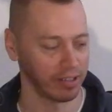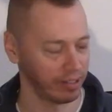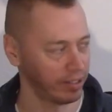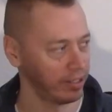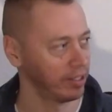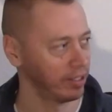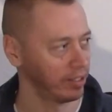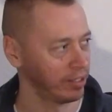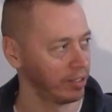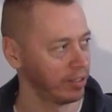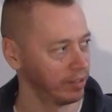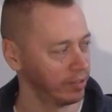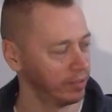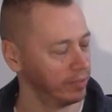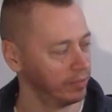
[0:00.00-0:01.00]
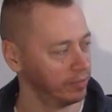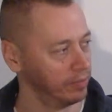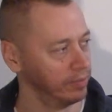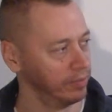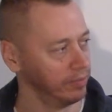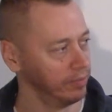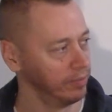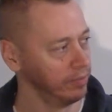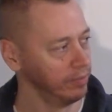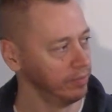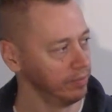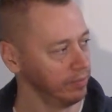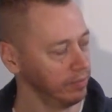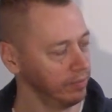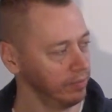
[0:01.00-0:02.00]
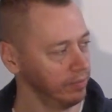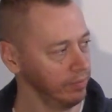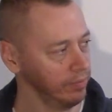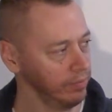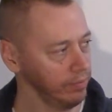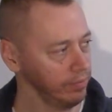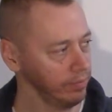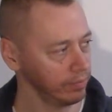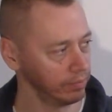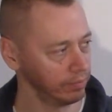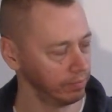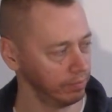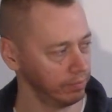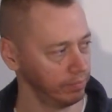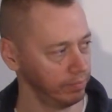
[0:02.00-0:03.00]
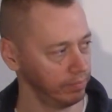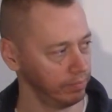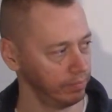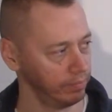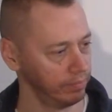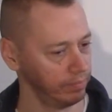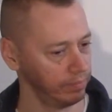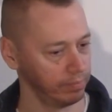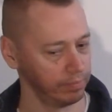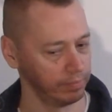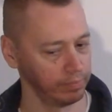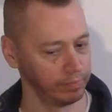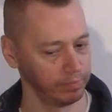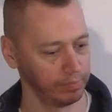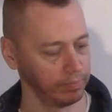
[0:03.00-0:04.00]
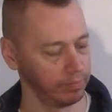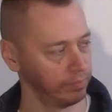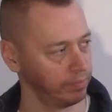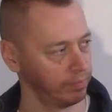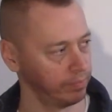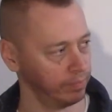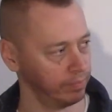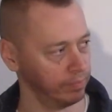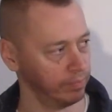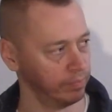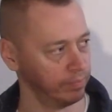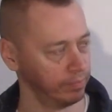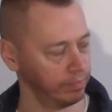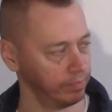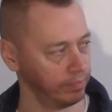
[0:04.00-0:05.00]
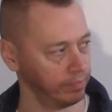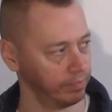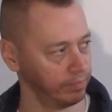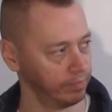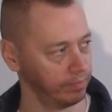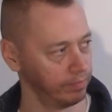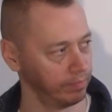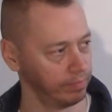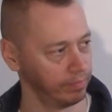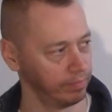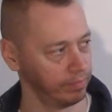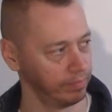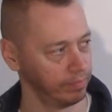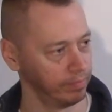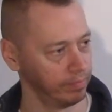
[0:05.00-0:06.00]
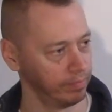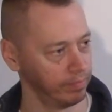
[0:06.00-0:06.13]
[no speech]